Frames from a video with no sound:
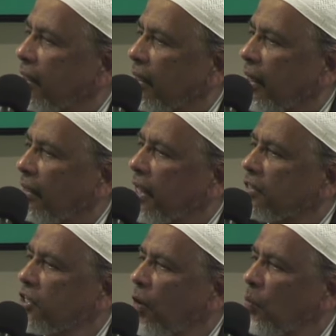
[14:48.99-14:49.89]
And
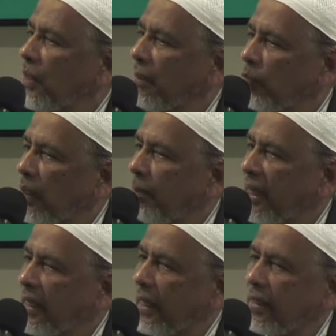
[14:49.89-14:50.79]
that's how we, we
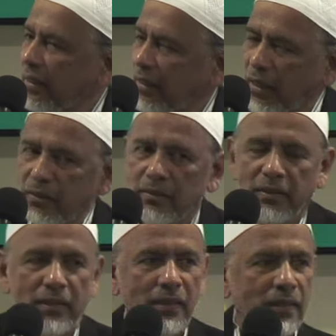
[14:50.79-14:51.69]
begin it.
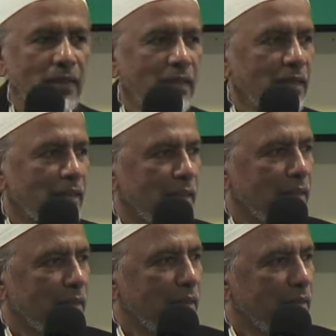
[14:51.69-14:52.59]

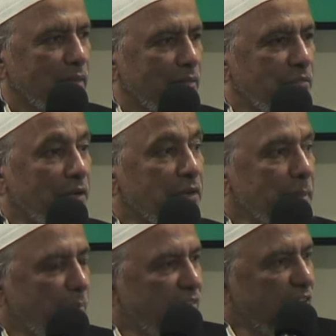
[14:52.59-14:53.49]
Very,
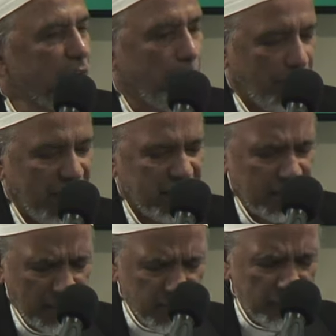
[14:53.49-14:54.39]
very
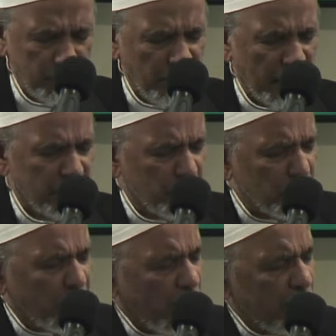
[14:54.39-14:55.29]
basic. It, it, it
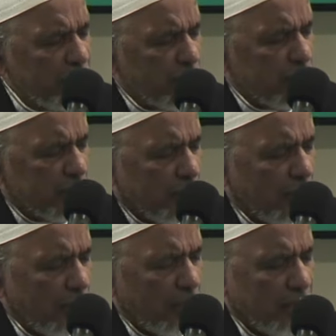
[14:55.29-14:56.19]
changes
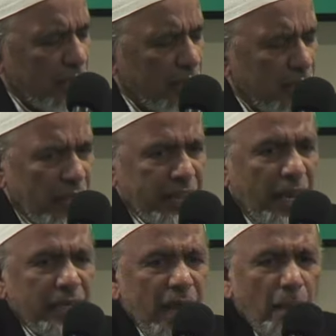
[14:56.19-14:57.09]
the, the, the
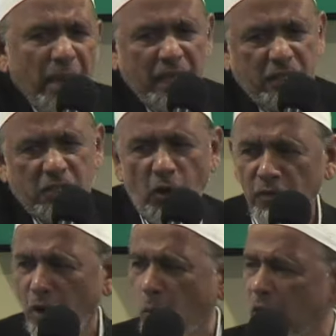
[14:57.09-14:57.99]
dynamics of
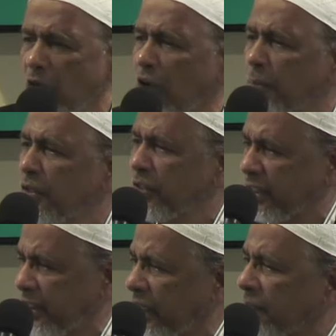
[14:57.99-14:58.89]
our
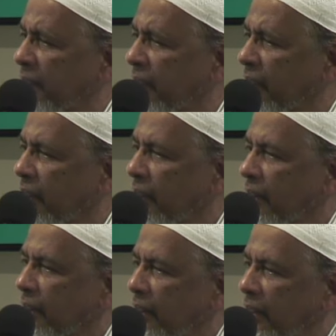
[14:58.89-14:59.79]
community.
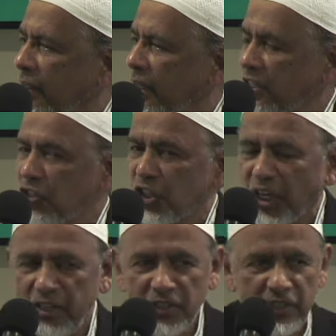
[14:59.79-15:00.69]
It
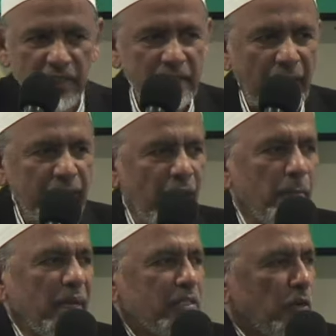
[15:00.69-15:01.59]
changes the
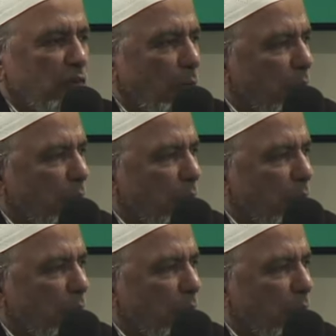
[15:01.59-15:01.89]
dynamics of our